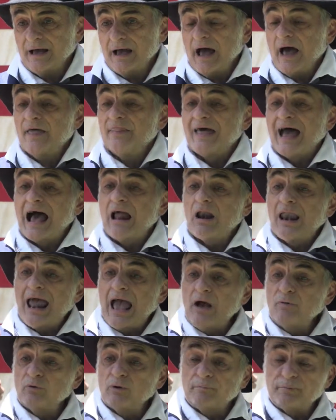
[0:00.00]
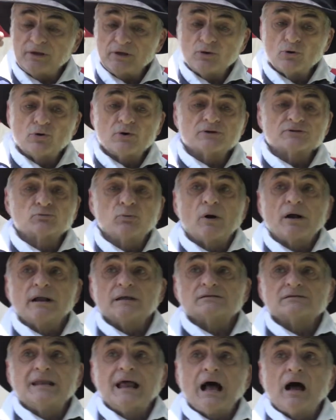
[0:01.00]
And that land would be yours, what
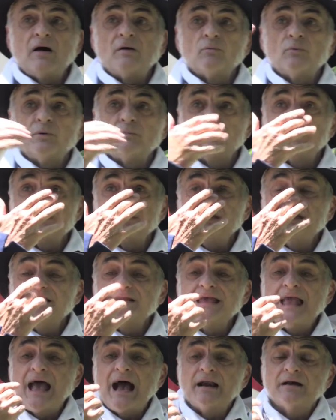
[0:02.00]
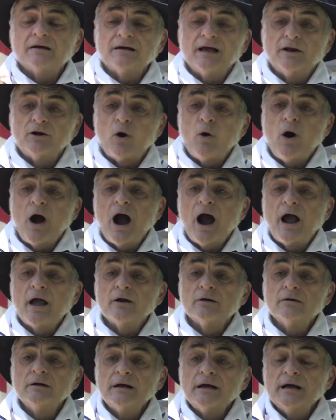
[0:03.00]
is now would be the Indiana and
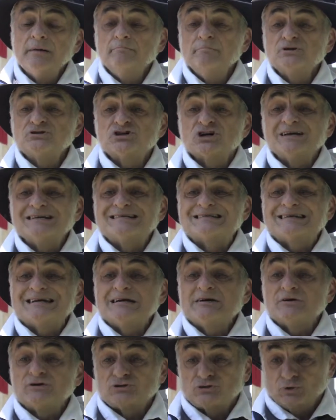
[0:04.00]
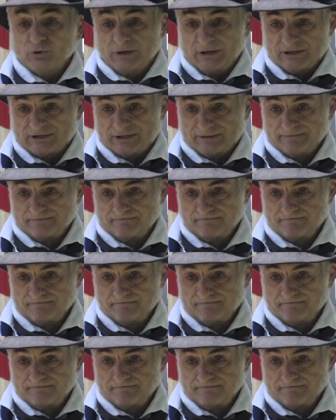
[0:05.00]
Ohio and Michigan territories.